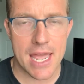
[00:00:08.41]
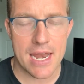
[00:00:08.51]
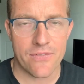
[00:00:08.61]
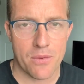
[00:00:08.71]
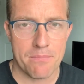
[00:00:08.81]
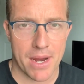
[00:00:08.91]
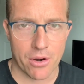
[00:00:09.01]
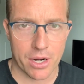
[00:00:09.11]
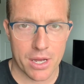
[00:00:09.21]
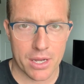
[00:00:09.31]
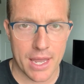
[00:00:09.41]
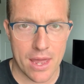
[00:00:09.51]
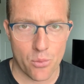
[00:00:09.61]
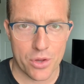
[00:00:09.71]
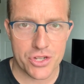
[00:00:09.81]
and if America
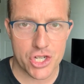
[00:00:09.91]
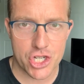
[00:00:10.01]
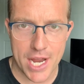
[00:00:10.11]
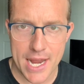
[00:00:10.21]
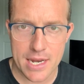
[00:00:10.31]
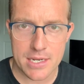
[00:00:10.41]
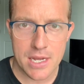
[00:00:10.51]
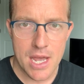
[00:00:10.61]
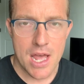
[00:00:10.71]
can withstand